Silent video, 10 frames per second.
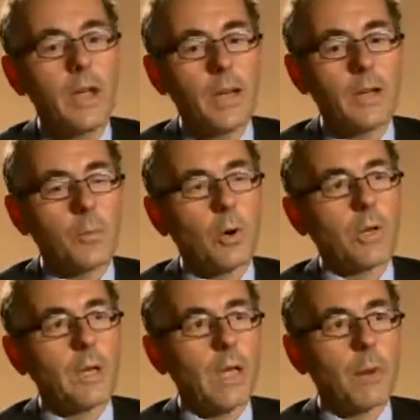in a
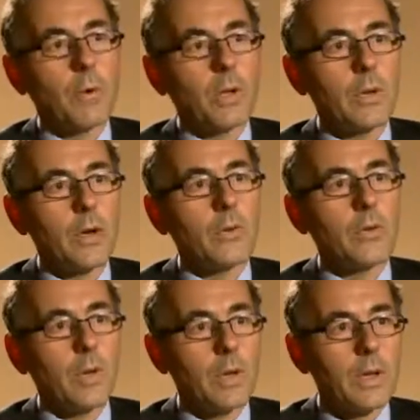market cap weighted
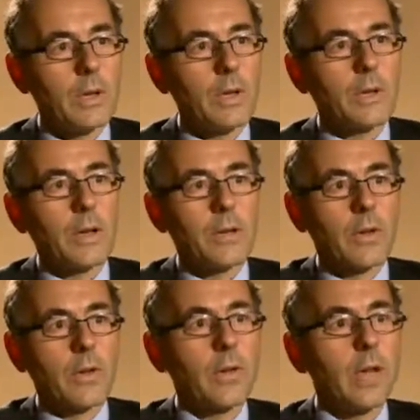Australian index
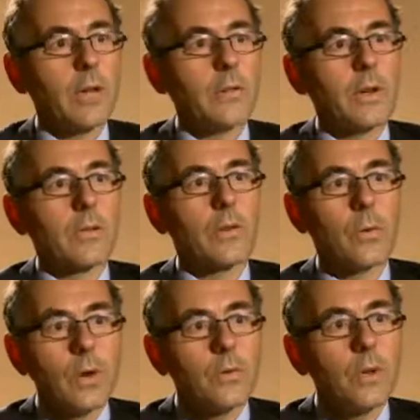like the ASX
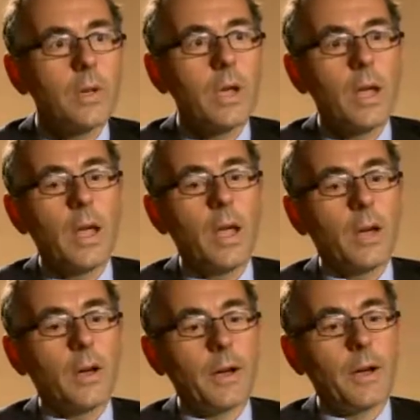200.
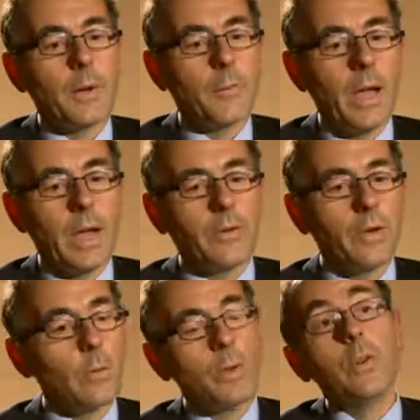And so
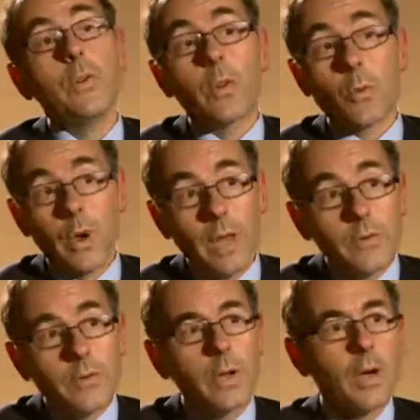you reduce the
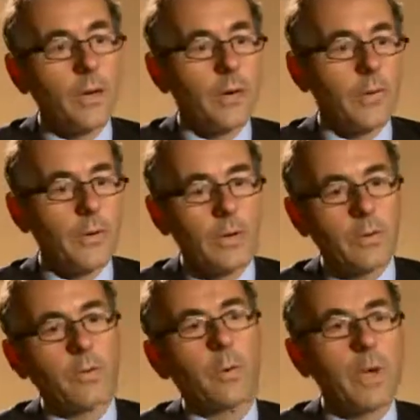risk of
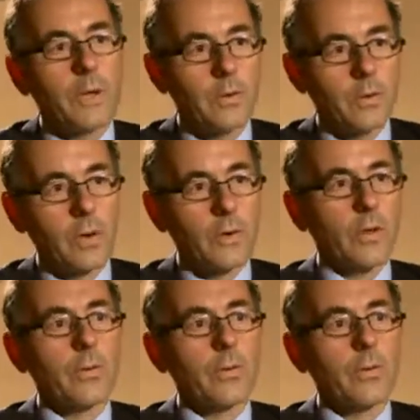industry concentration